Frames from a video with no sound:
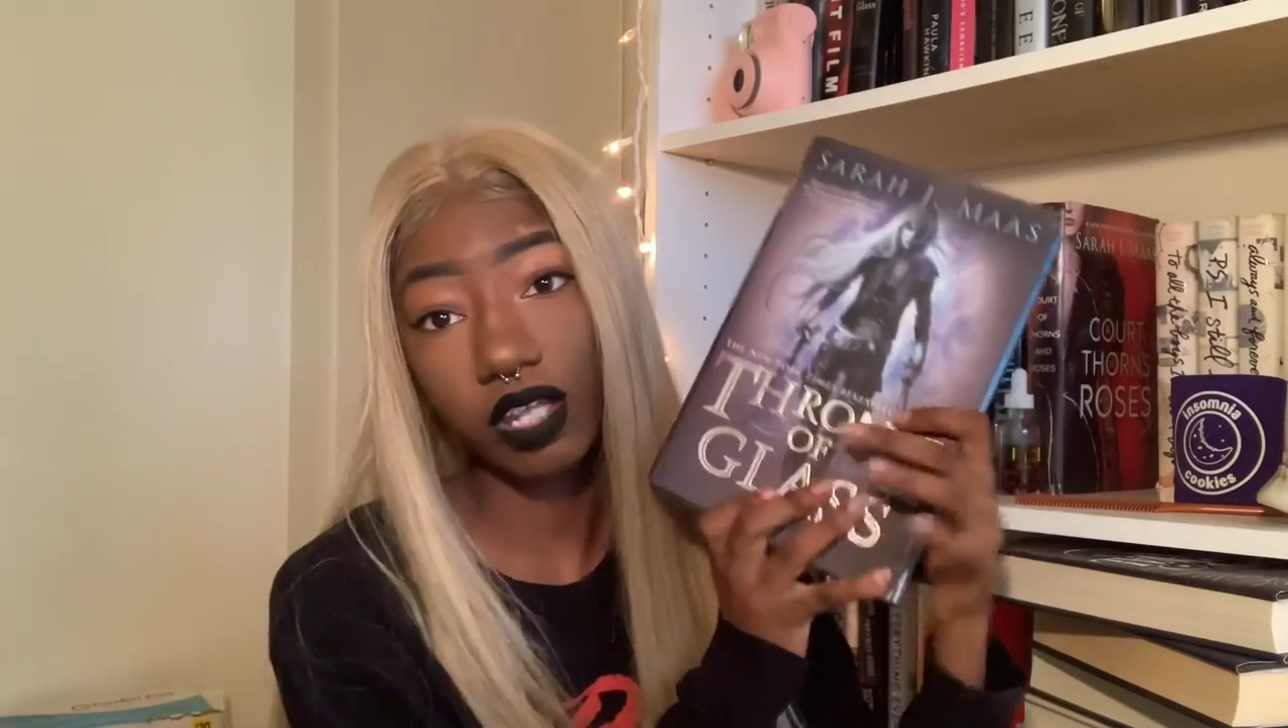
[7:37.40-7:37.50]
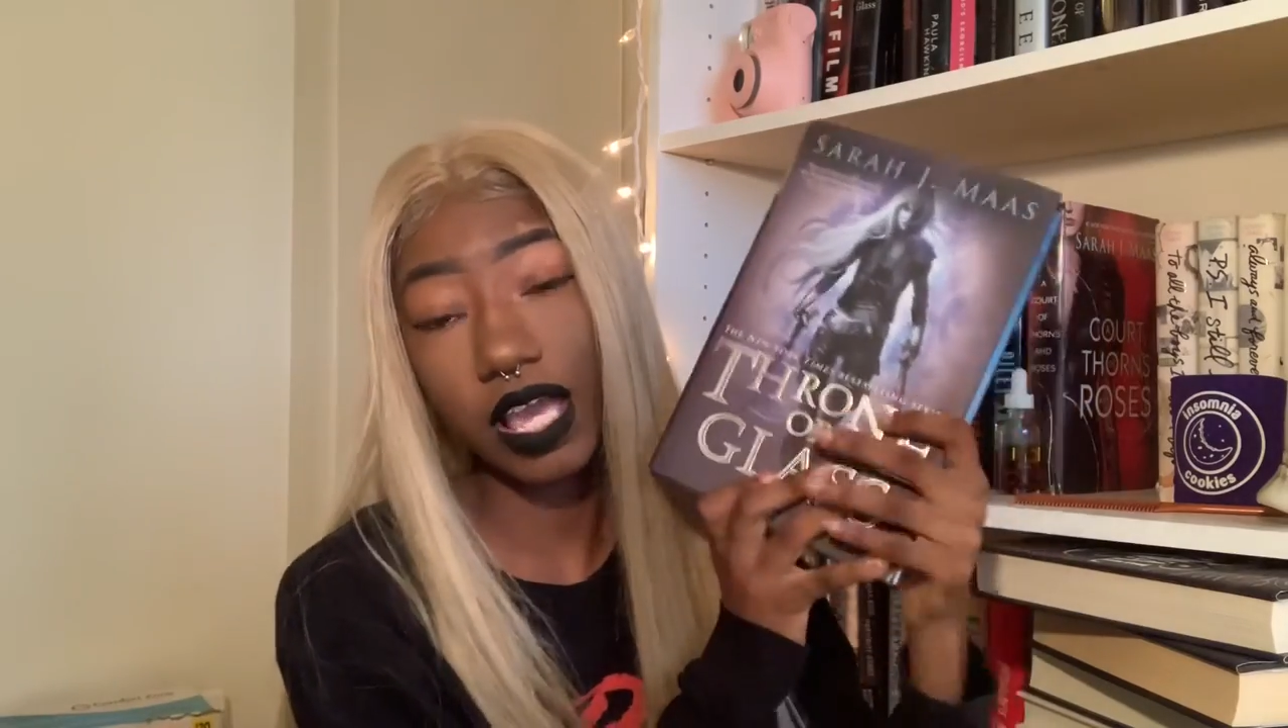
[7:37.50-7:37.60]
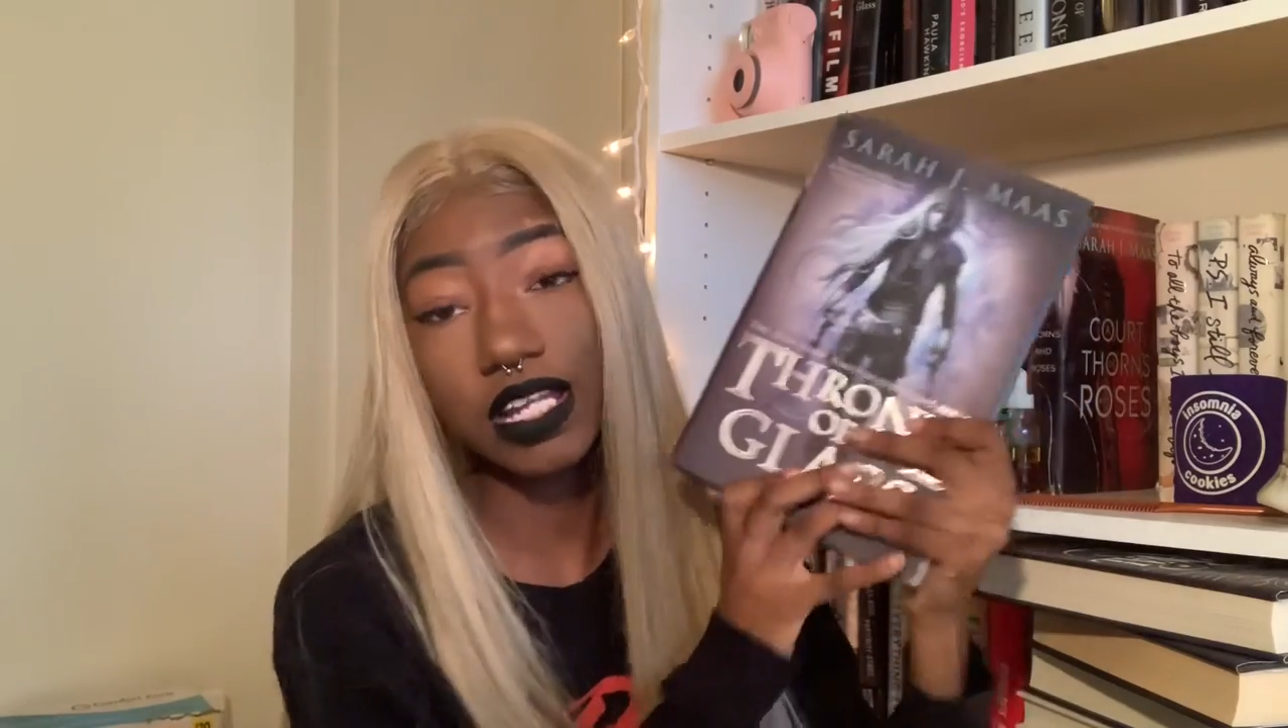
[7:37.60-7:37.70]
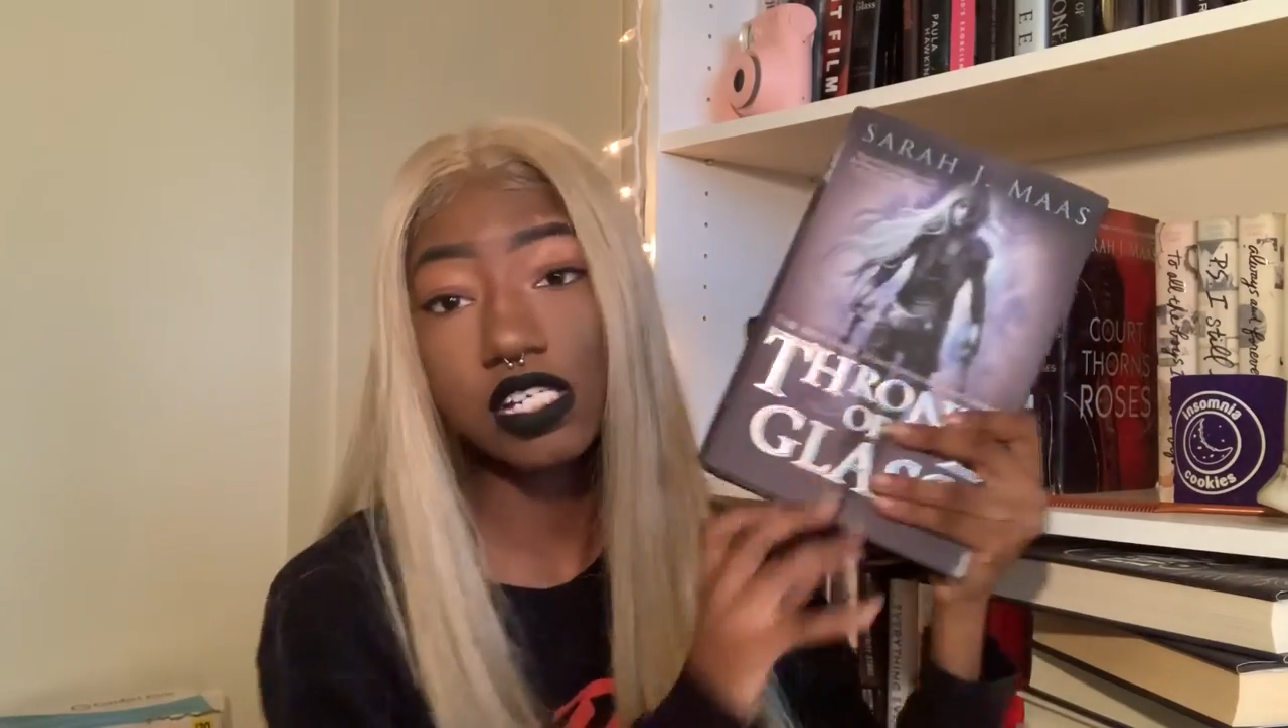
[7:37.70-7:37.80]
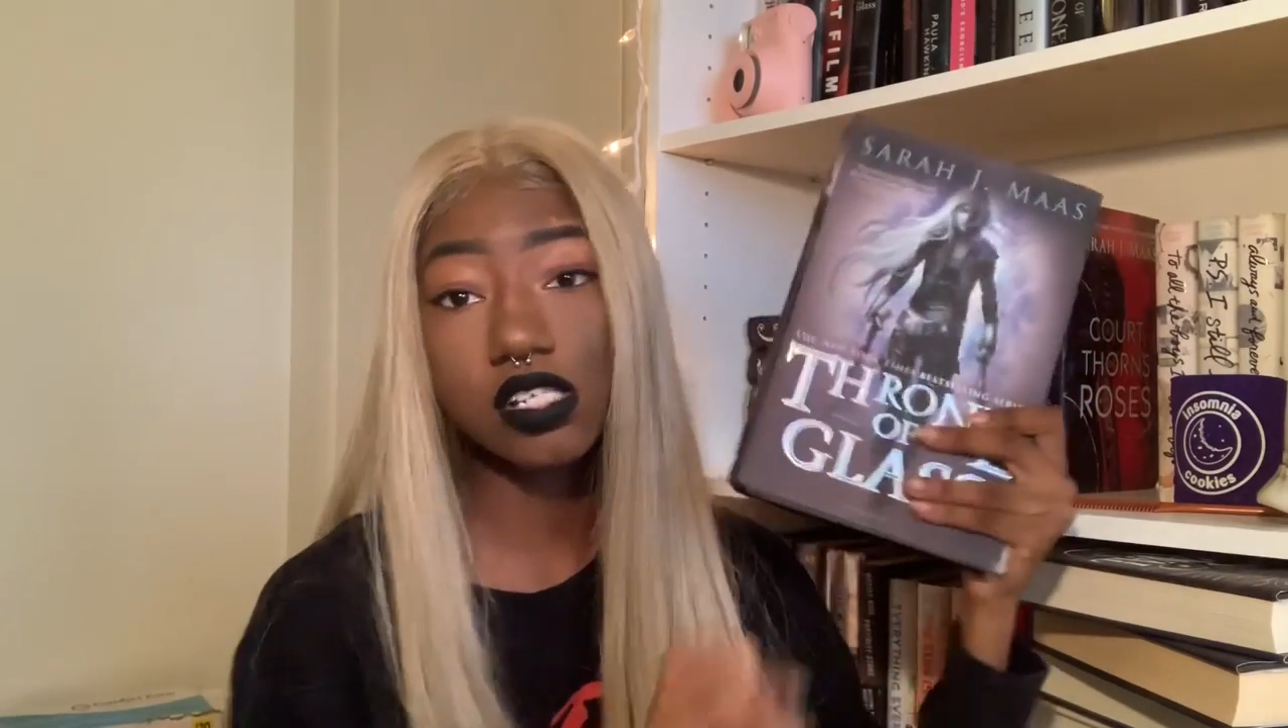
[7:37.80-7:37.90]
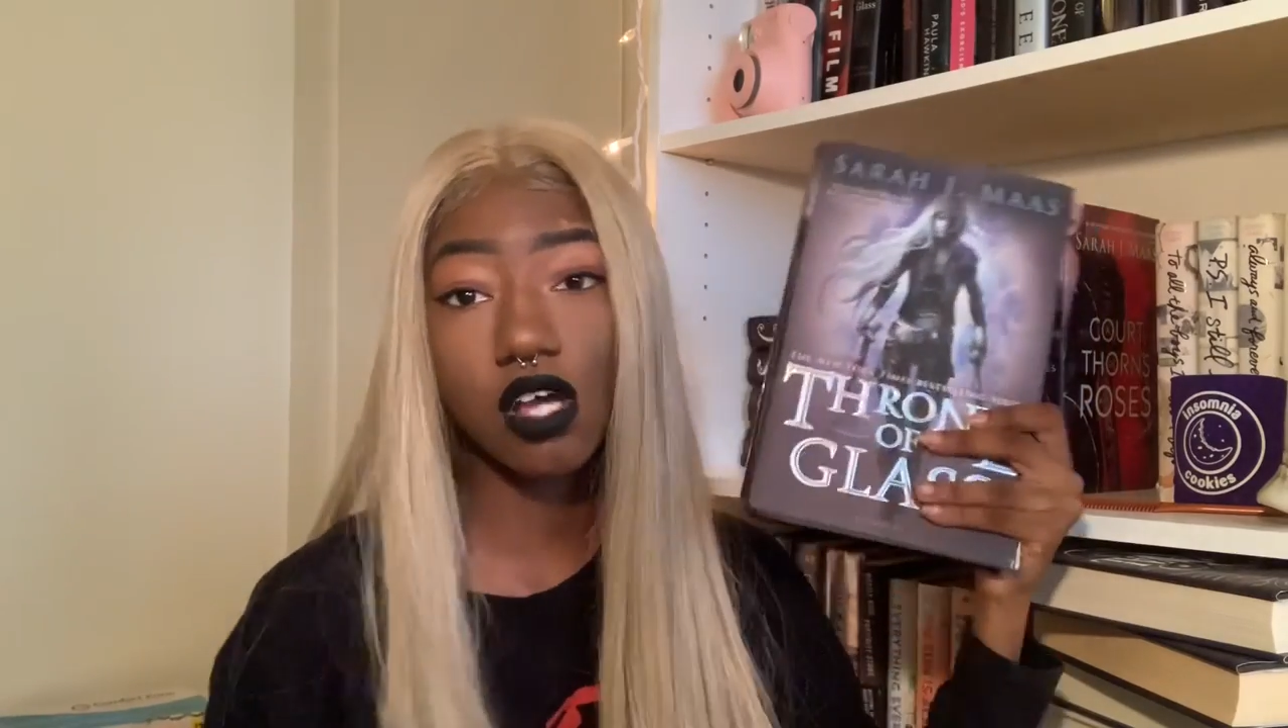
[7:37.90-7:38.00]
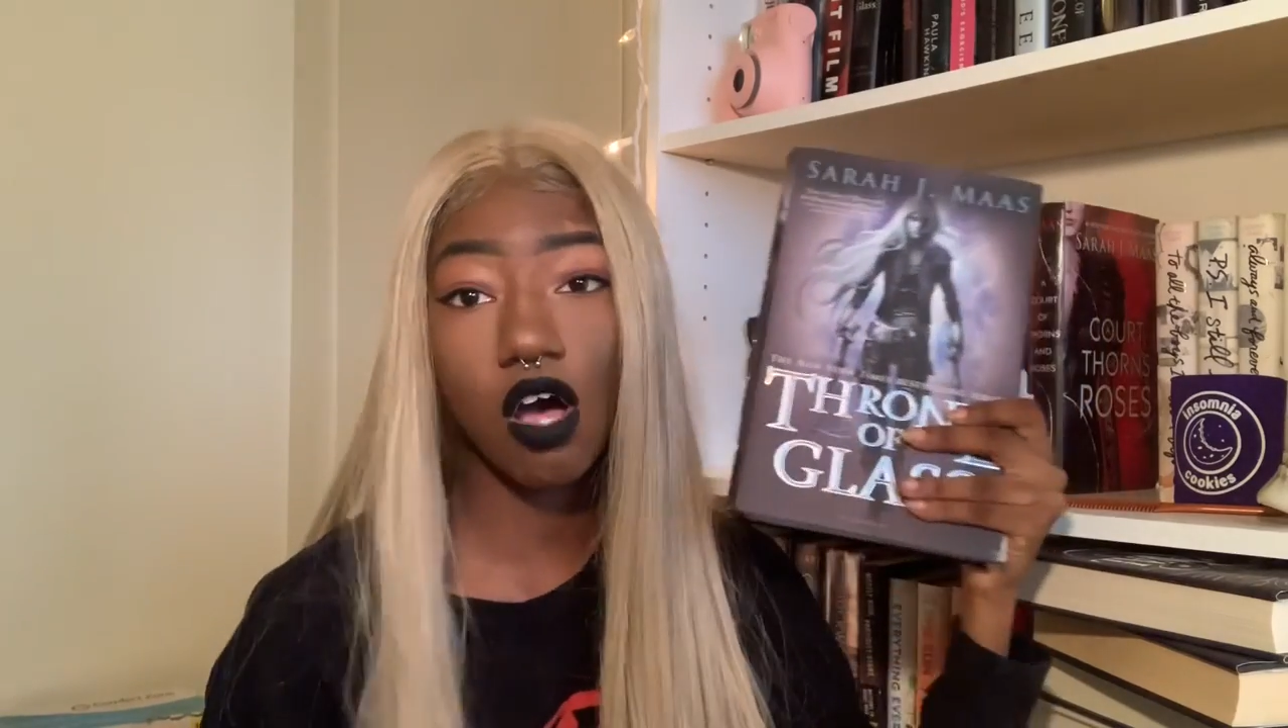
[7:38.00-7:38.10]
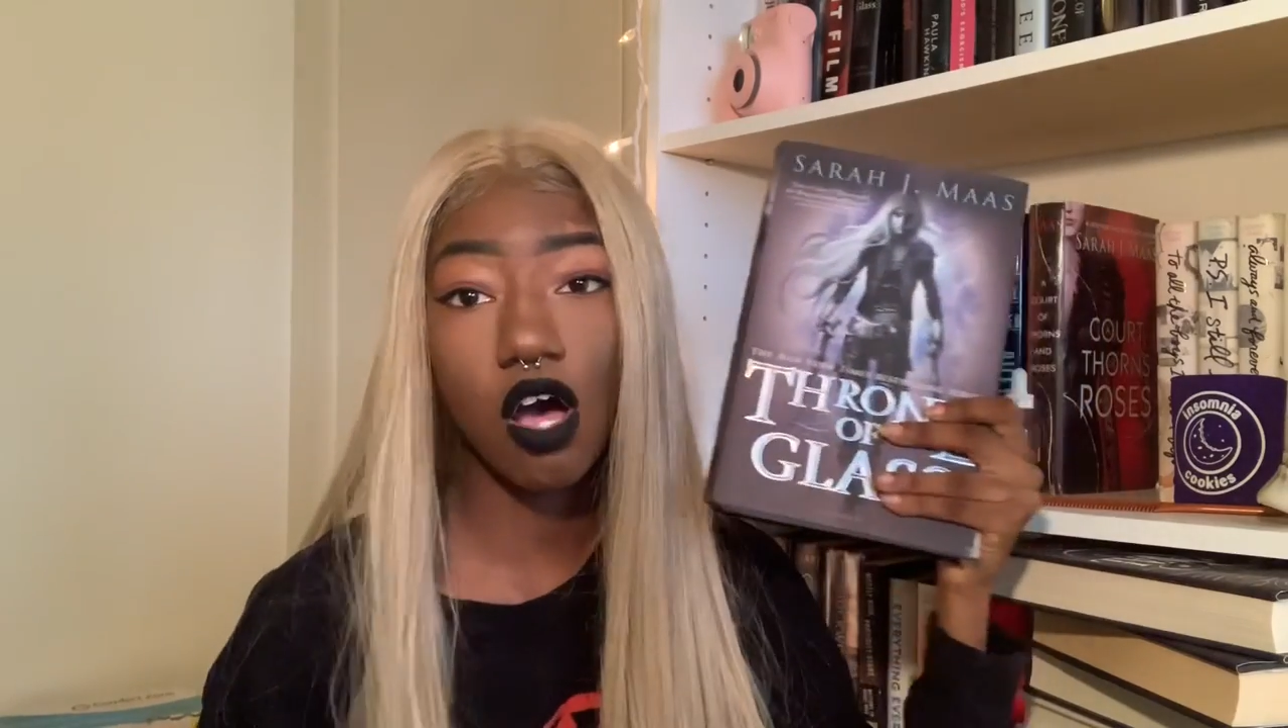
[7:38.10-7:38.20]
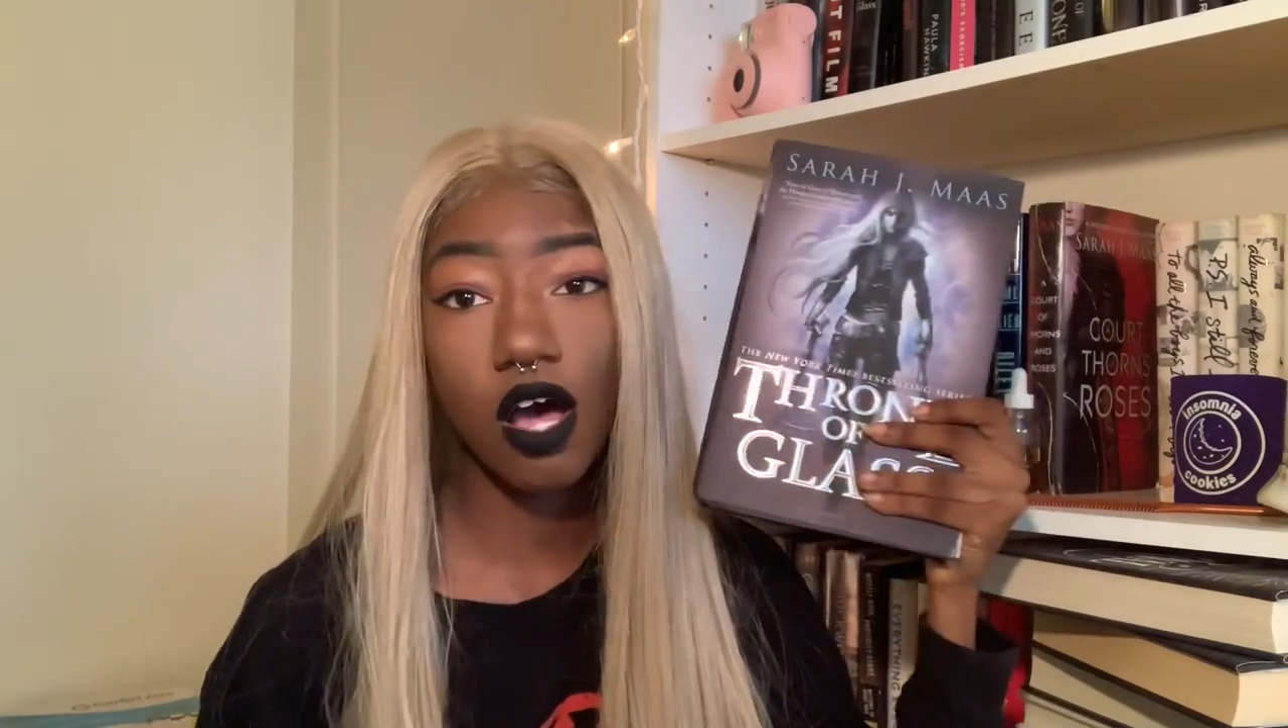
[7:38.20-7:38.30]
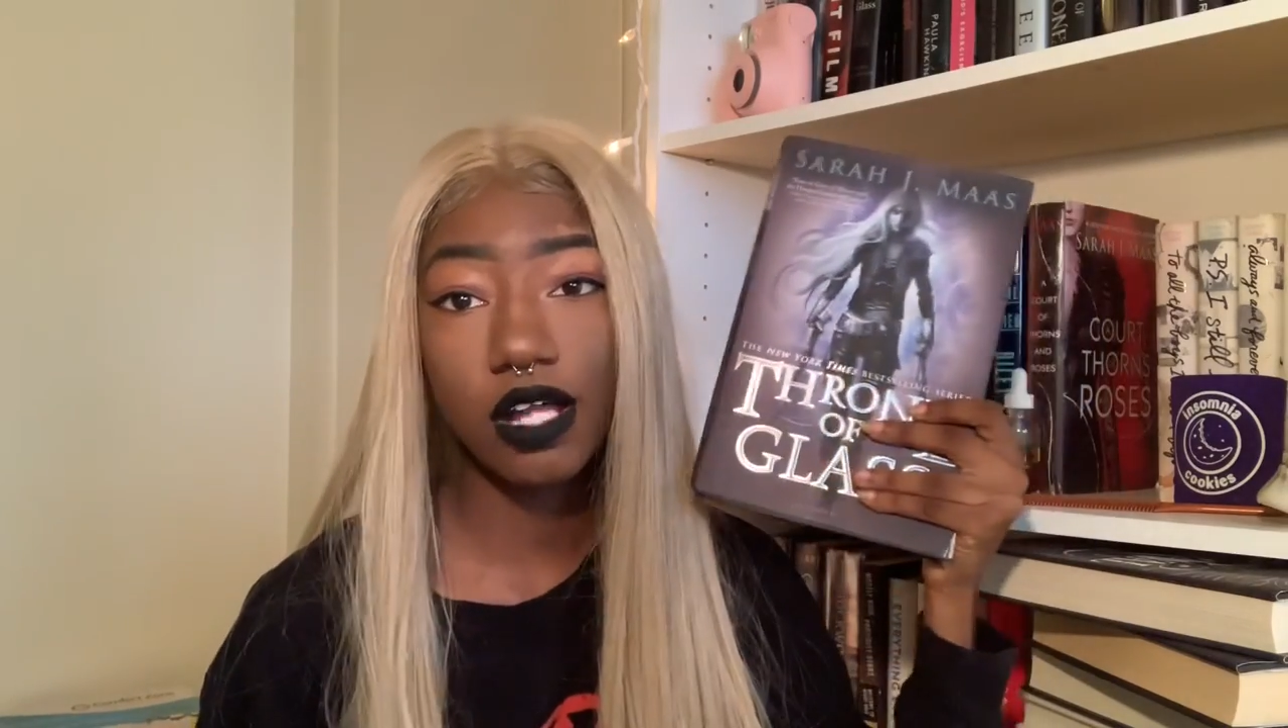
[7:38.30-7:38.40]
and it's
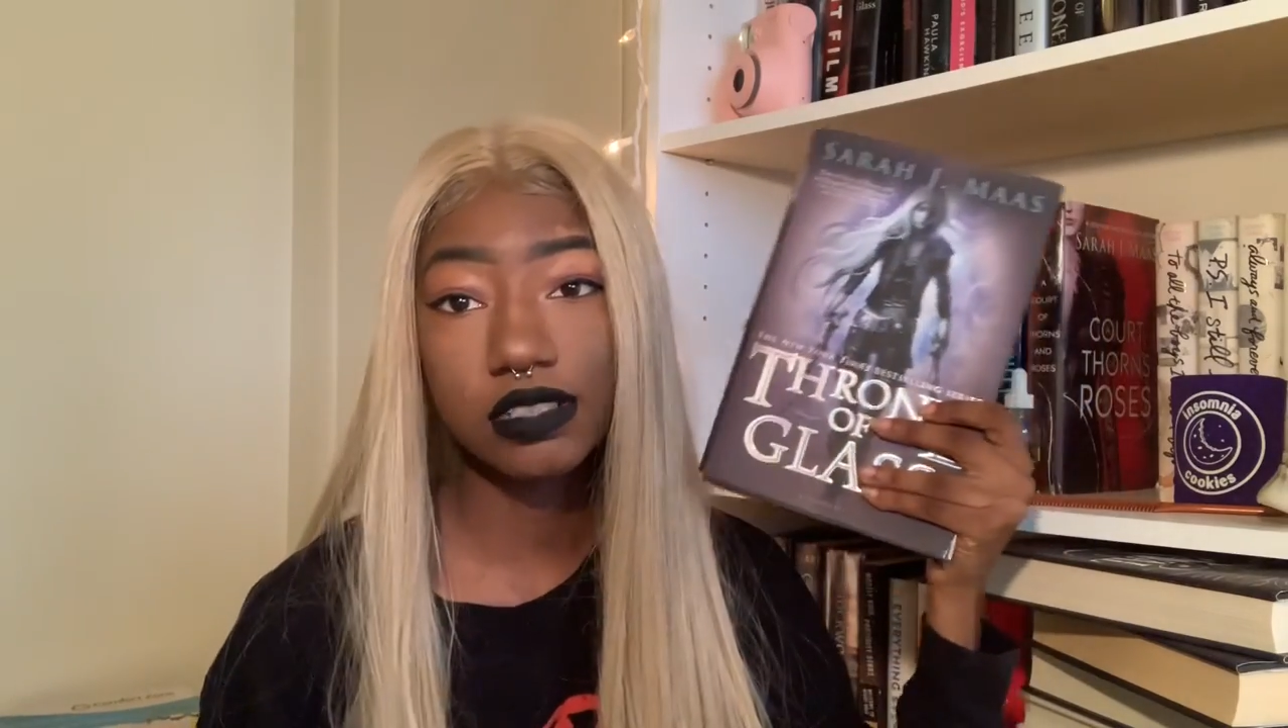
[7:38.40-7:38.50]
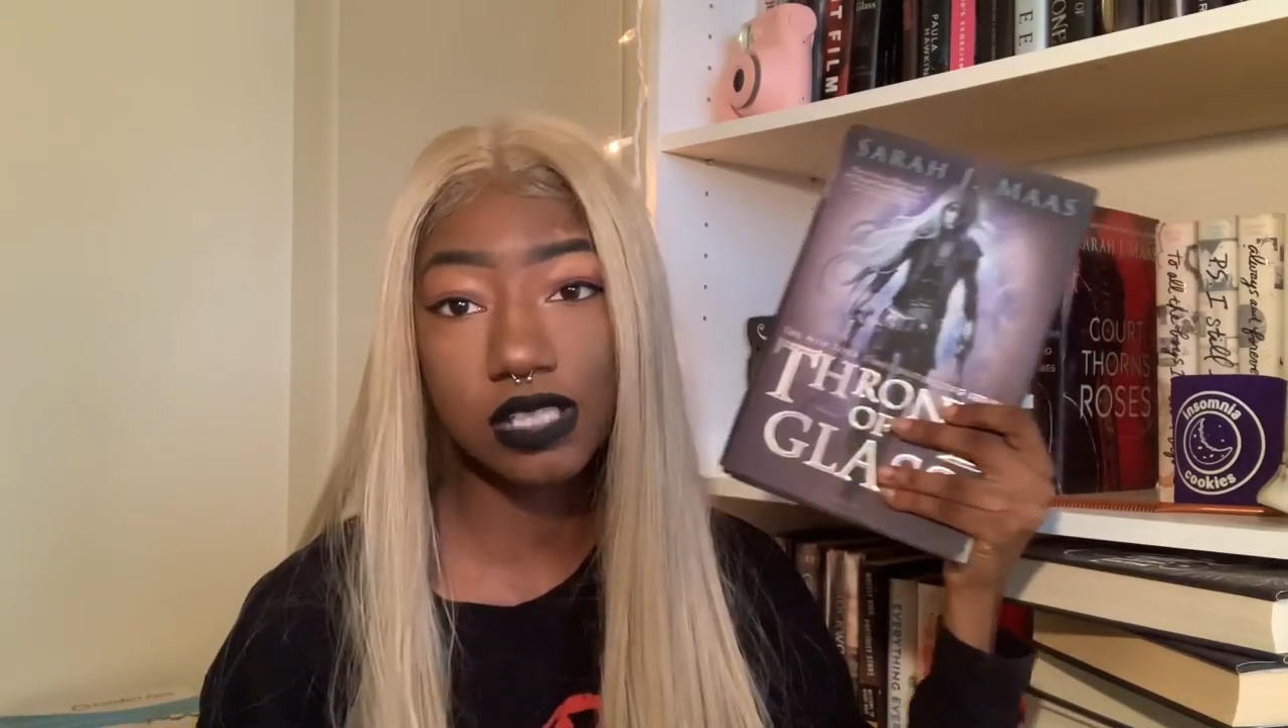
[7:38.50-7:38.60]
called